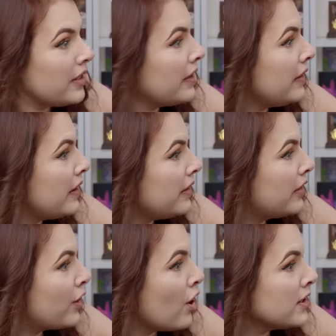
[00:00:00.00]
This is
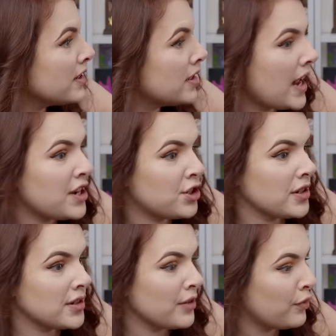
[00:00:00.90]
the
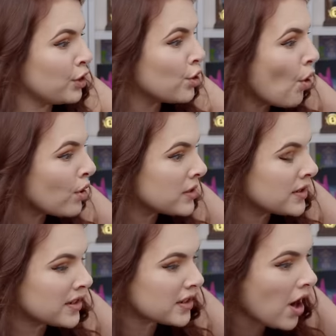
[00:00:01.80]
constellations of the
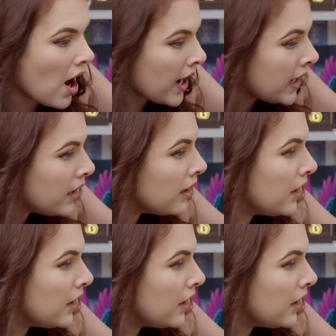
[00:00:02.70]
northern sky.